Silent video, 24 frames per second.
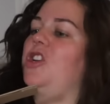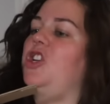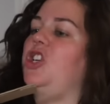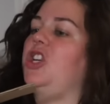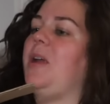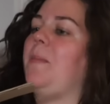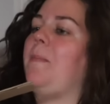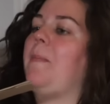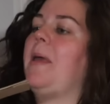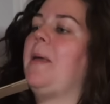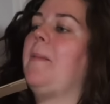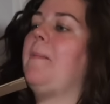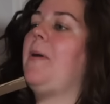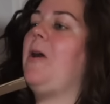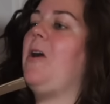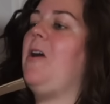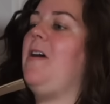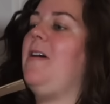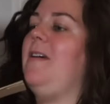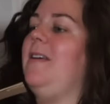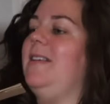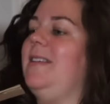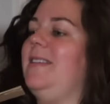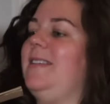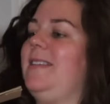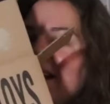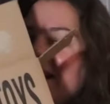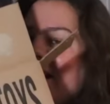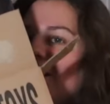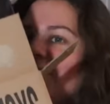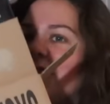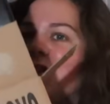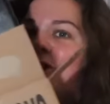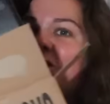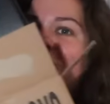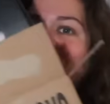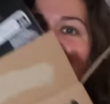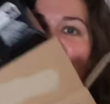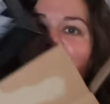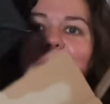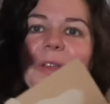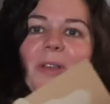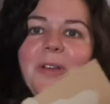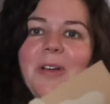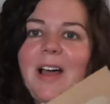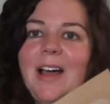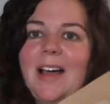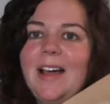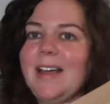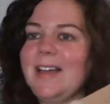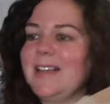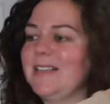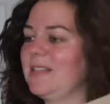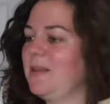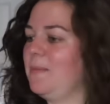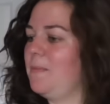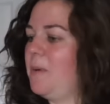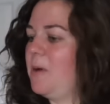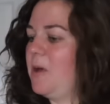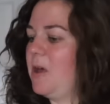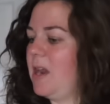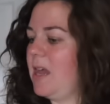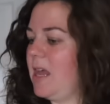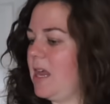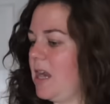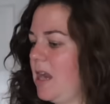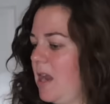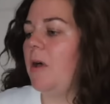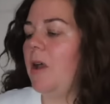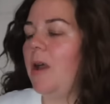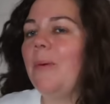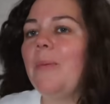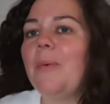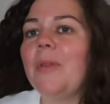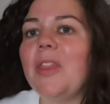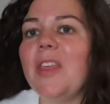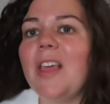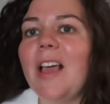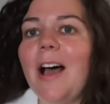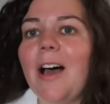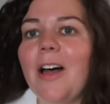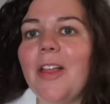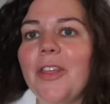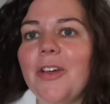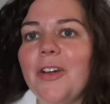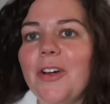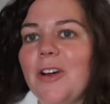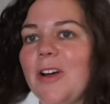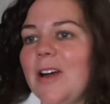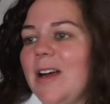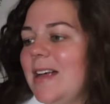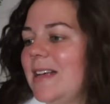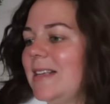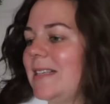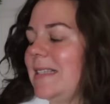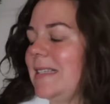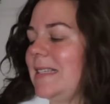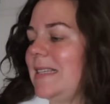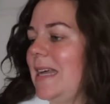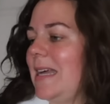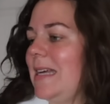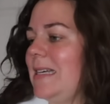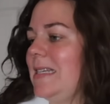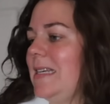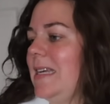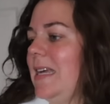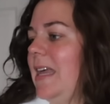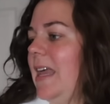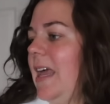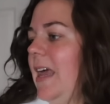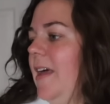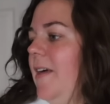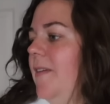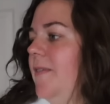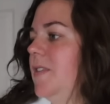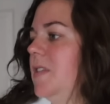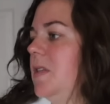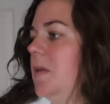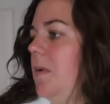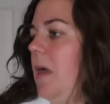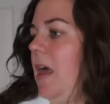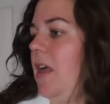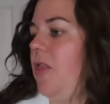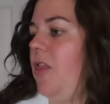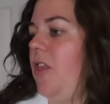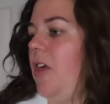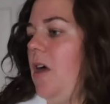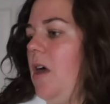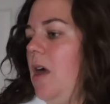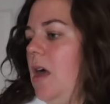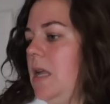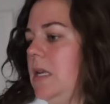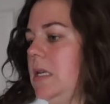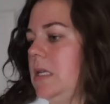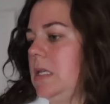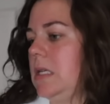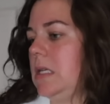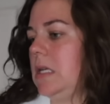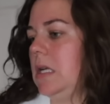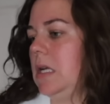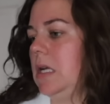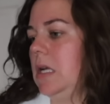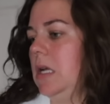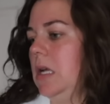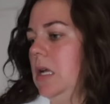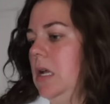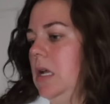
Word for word: shipping box, show you guys, and put it put it with the other Santa gifts. I thought,